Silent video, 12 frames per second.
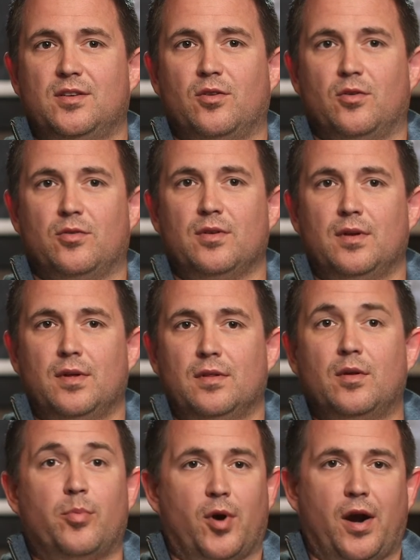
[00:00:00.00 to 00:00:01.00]
you know,
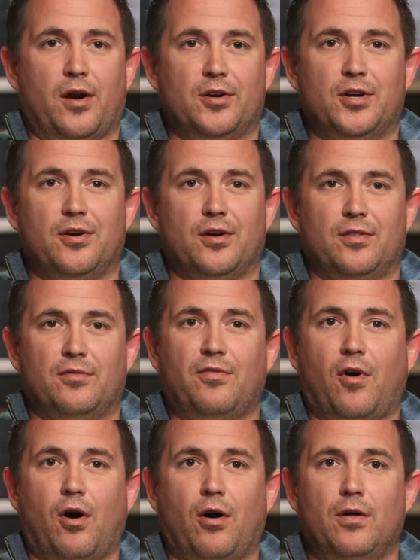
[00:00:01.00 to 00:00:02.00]
the prior year in the
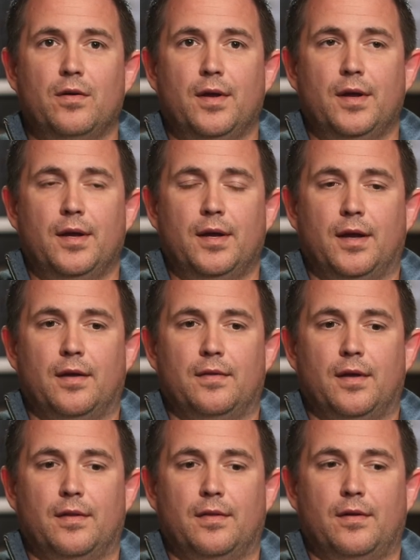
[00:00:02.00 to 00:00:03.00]
fall. And
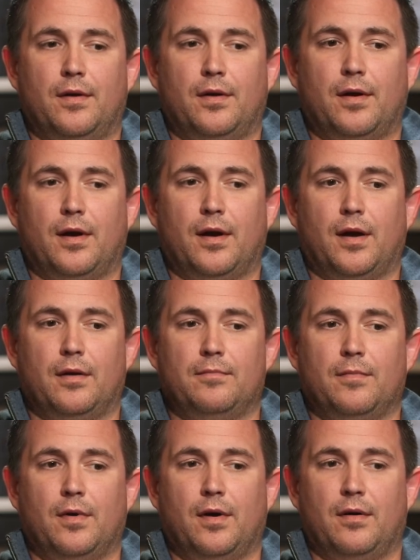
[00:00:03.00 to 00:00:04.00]
then they're
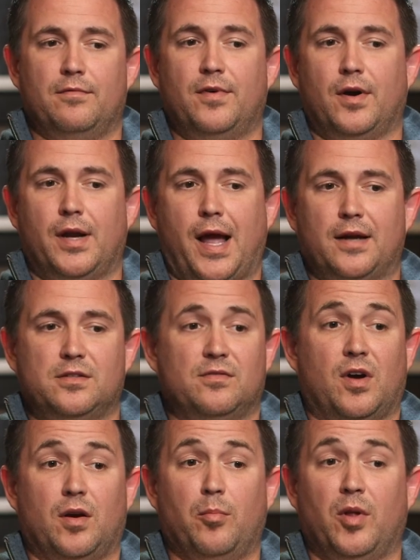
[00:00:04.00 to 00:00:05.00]
very
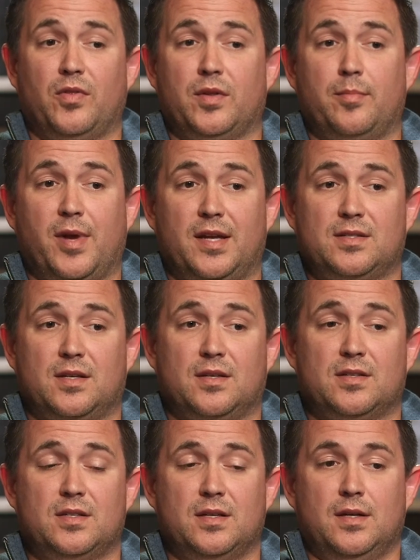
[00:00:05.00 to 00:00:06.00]
active on a monthly
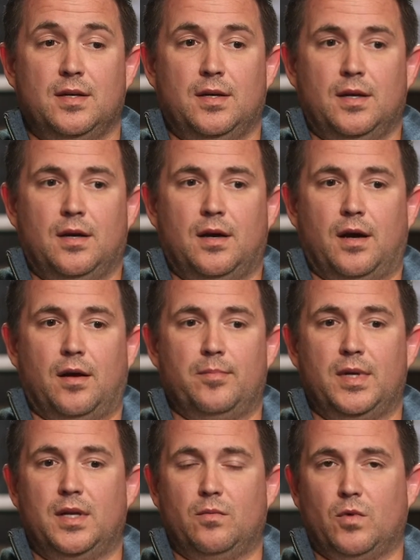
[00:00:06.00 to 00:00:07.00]
basis,
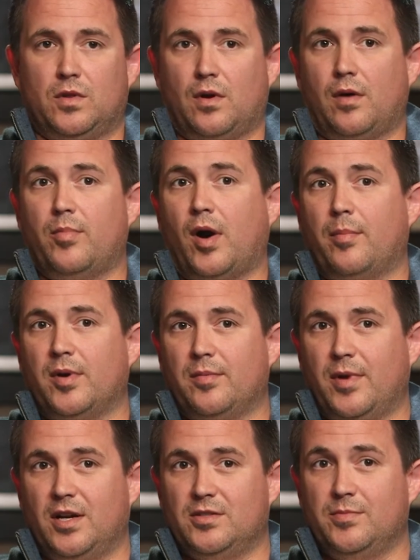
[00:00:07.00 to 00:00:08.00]
meeting with our property
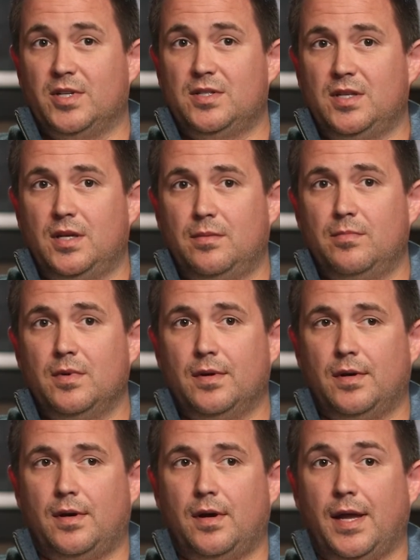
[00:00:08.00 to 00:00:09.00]
management
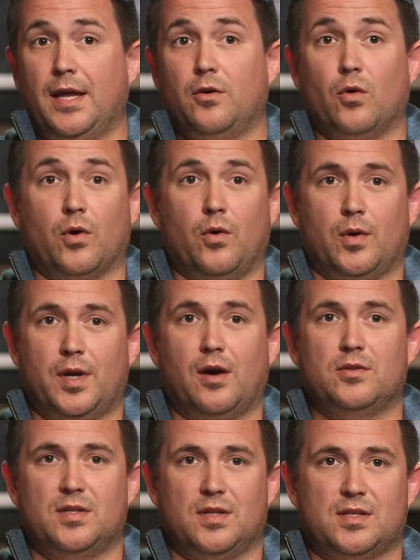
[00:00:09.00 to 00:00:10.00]
team and or going
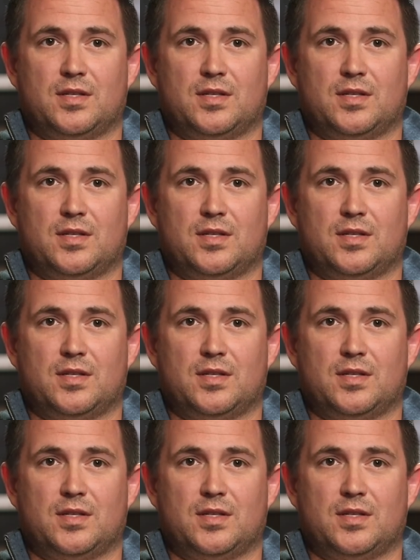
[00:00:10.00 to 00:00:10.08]
out to the